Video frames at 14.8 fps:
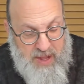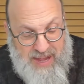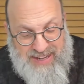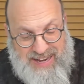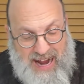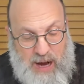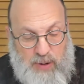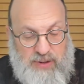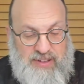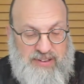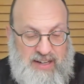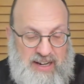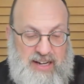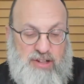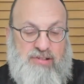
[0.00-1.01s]
Now, there's
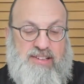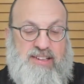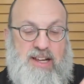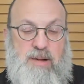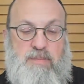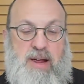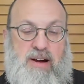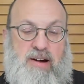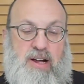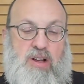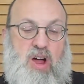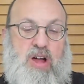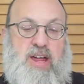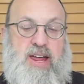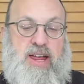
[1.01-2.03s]
an interesting Biur
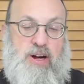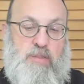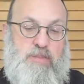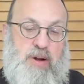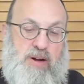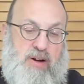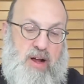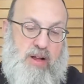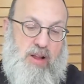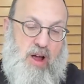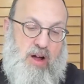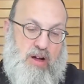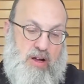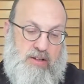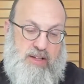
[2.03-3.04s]
halacha here. Biur
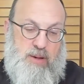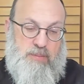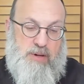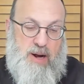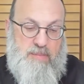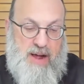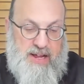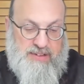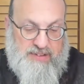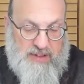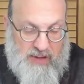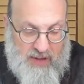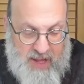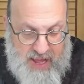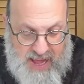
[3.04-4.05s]
halacha, dibra
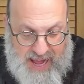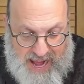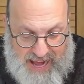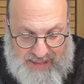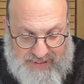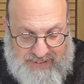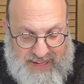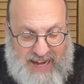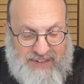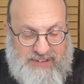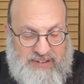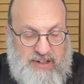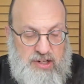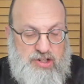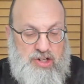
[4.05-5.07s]
maschel, al
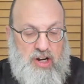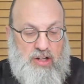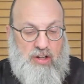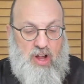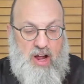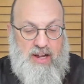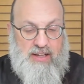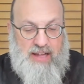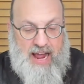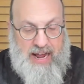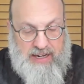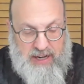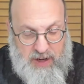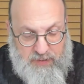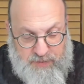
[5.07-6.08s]
das sheloi
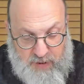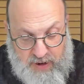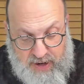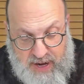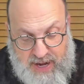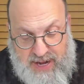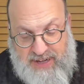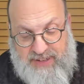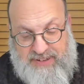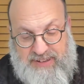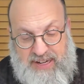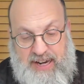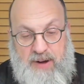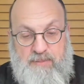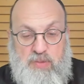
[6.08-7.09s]
lahakifai. You
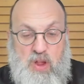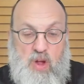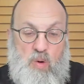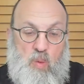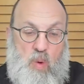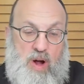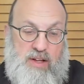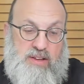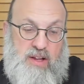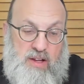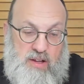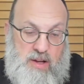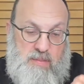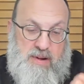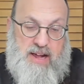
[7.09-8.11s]
see, what
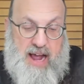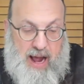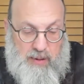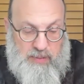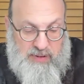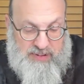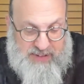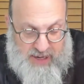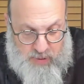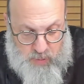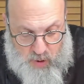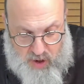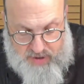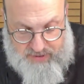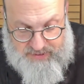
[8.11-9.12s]
the Mechaber said
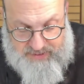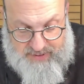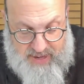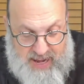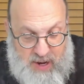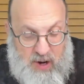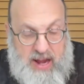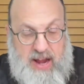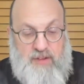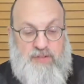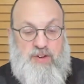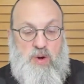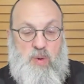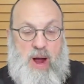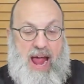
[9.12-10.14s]
was,
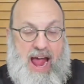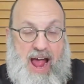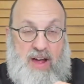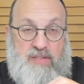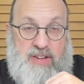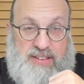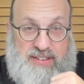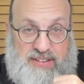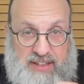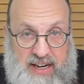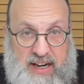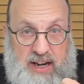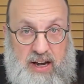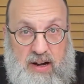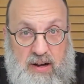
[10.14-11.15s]
if you have a
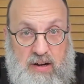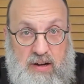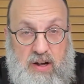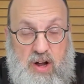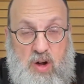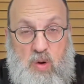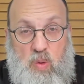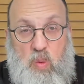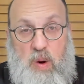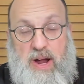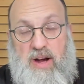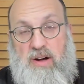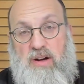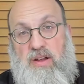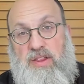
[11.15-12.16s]
city
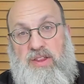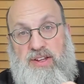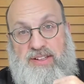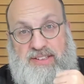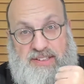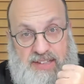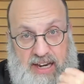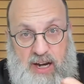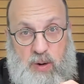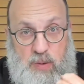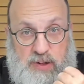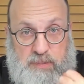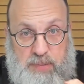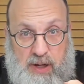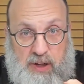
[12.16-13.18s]
where the city
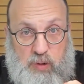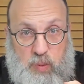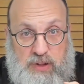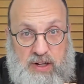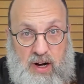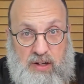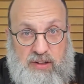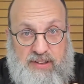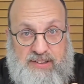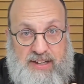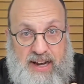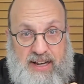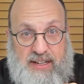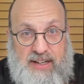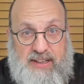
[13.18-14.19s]
was built with the
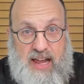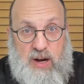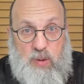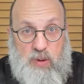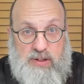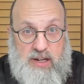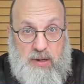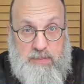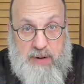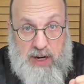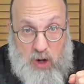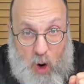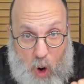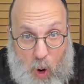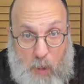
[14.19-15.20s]
understanding that it was going to be
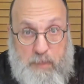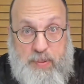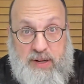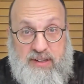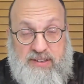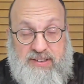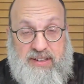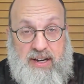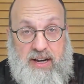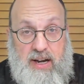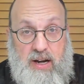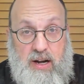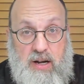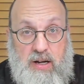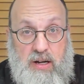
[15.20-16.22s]
an open
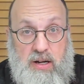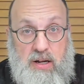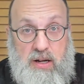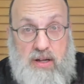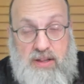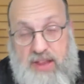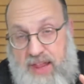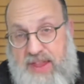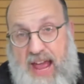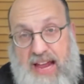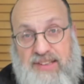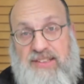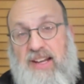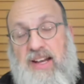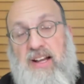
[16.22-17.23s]
city, then that
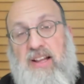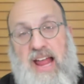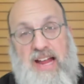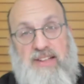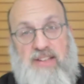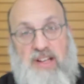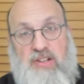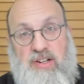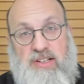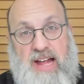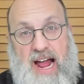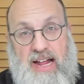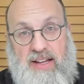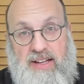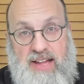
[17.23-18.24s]
city lanes on your
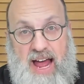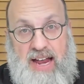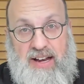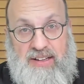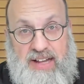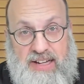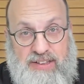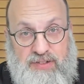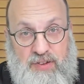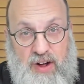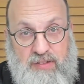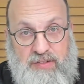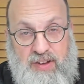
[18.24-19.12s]
dollar, not on Tesvav.